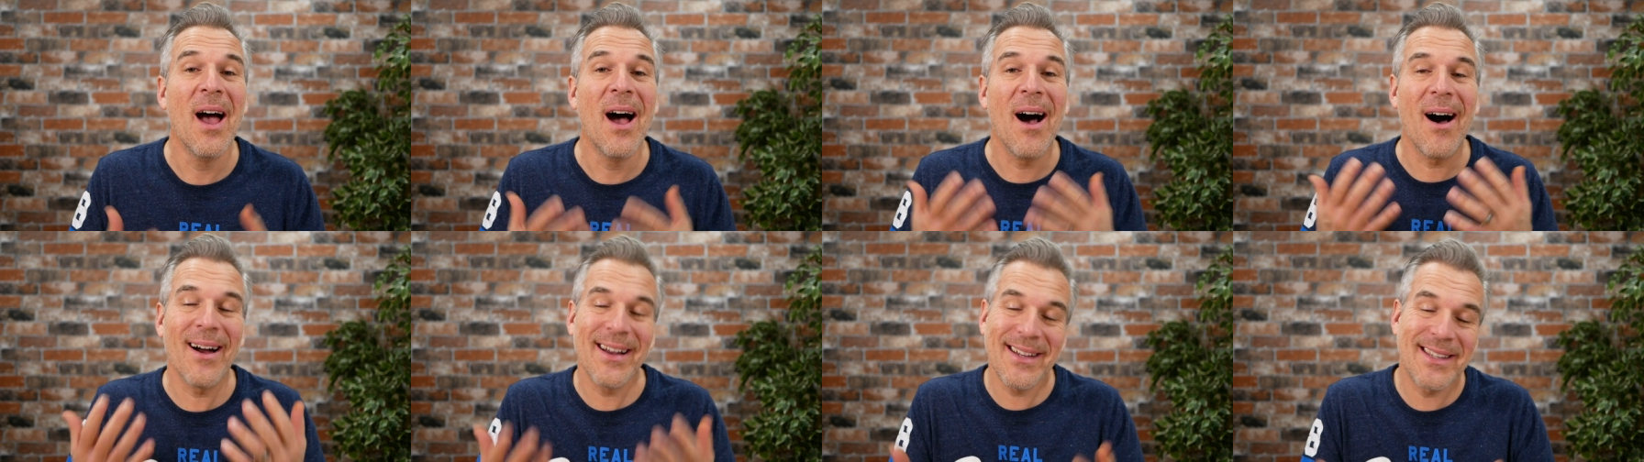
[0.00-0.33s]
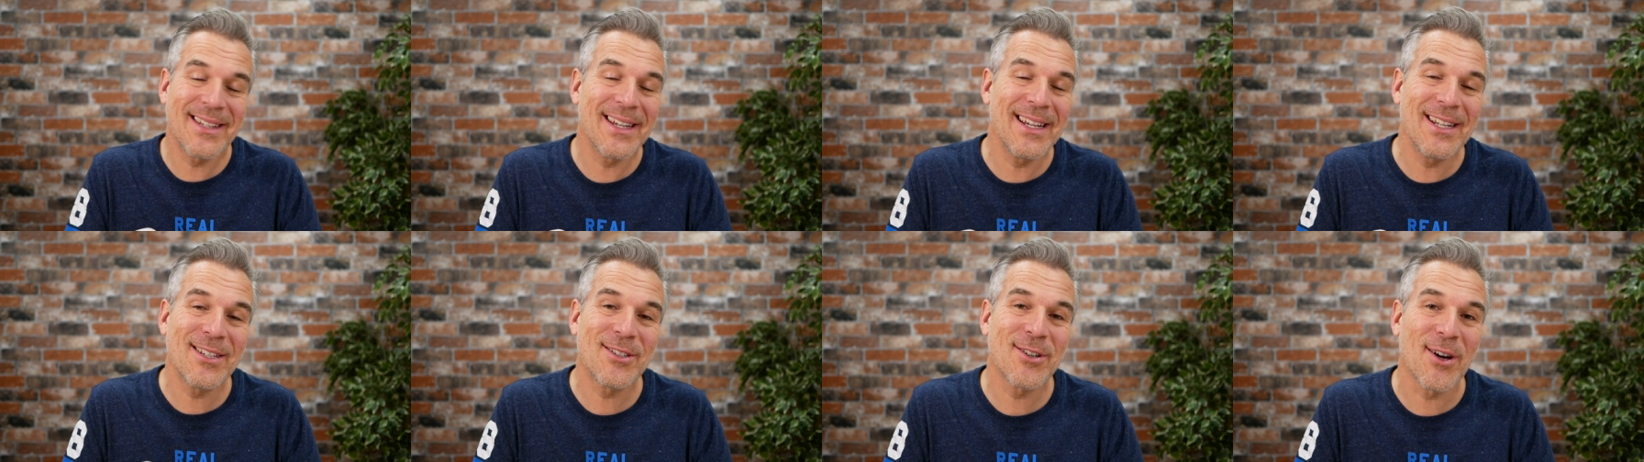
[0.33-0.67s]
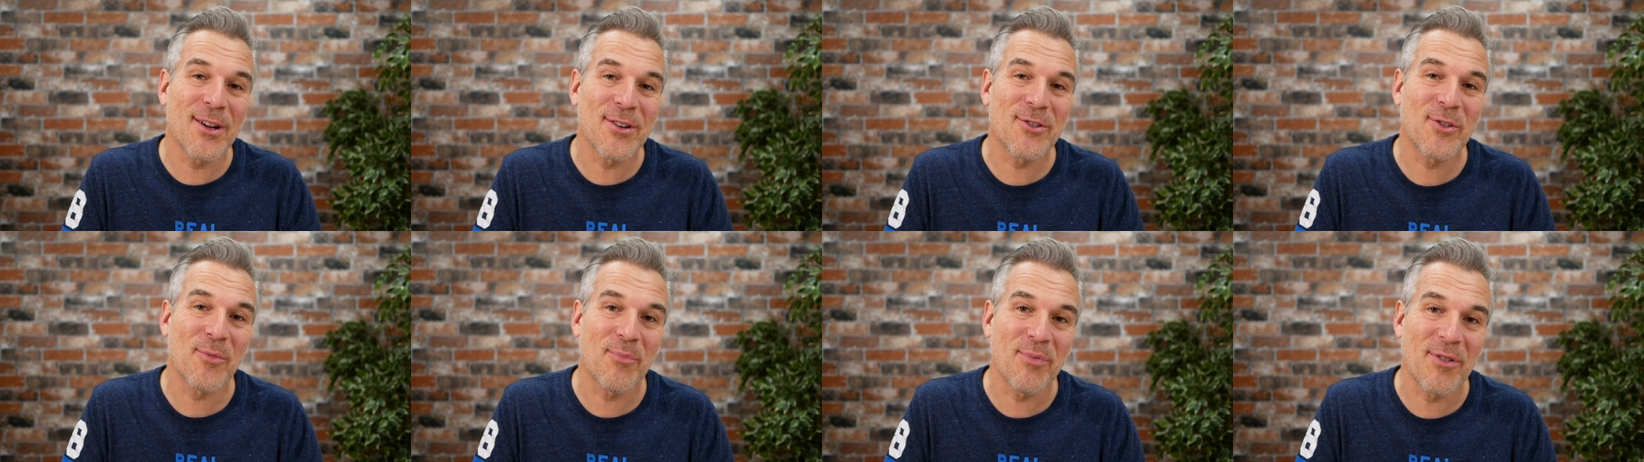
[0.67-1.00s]
I teach
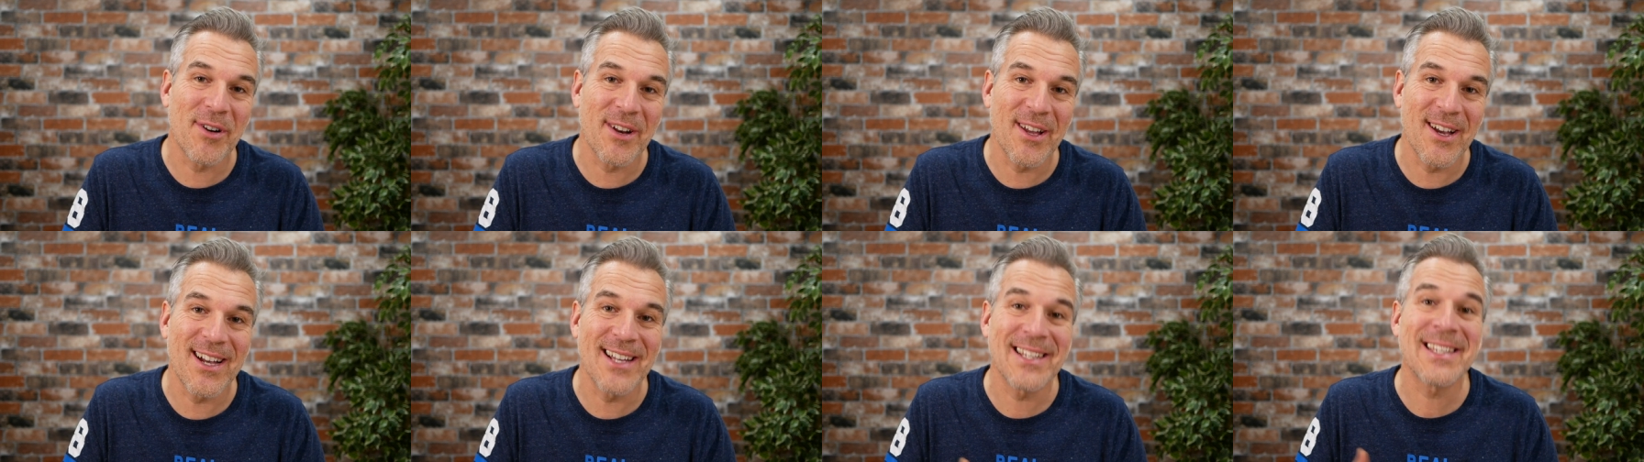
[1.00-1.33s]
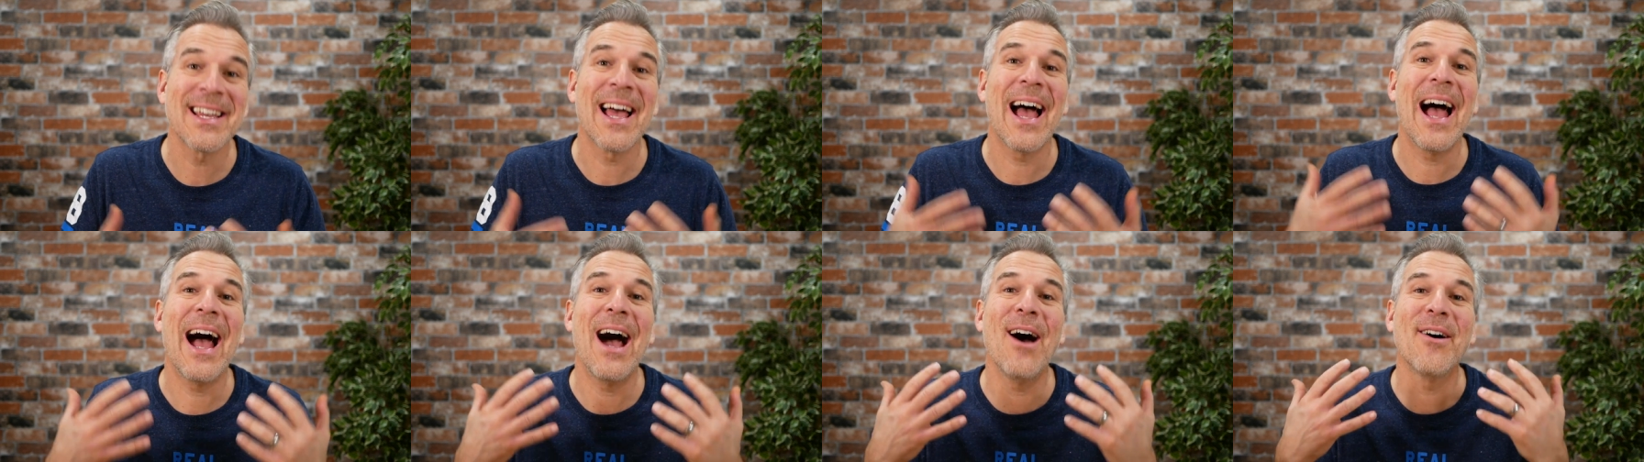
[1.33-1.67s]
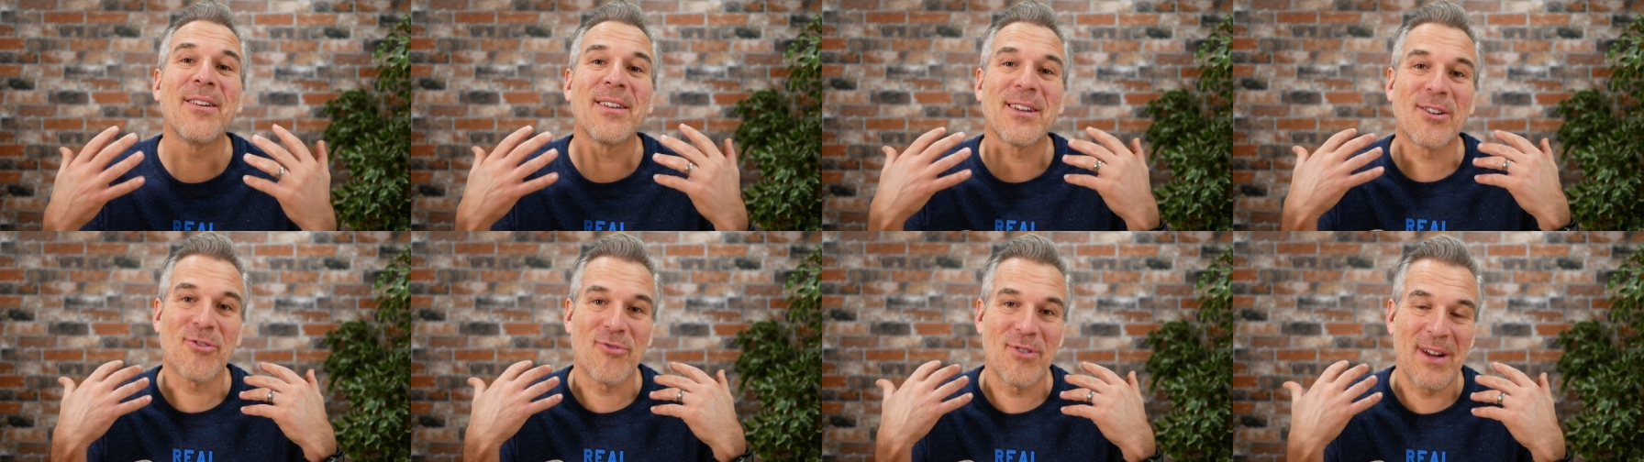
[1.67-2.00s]
entrepreneurs how
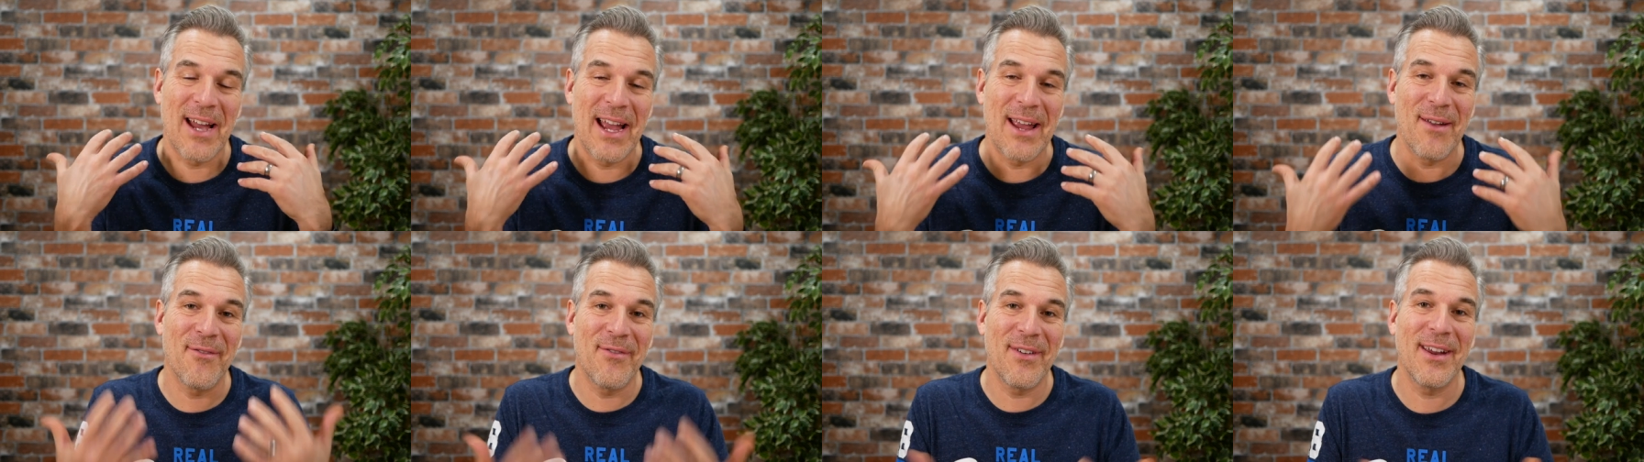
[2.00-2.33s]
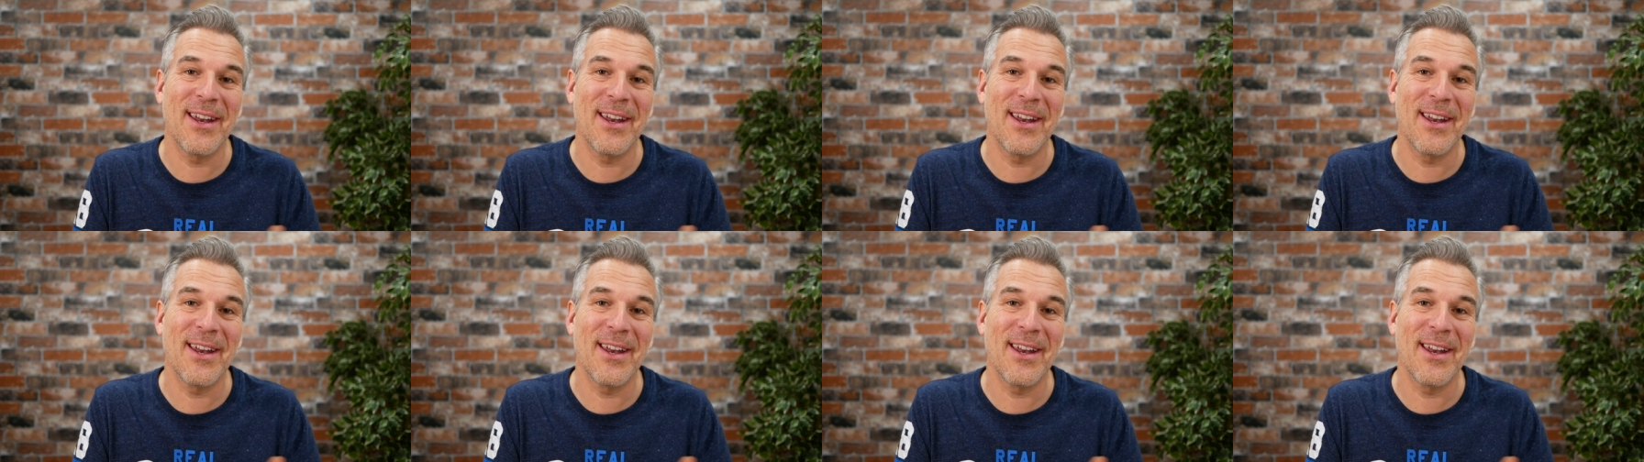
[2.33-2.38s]
to create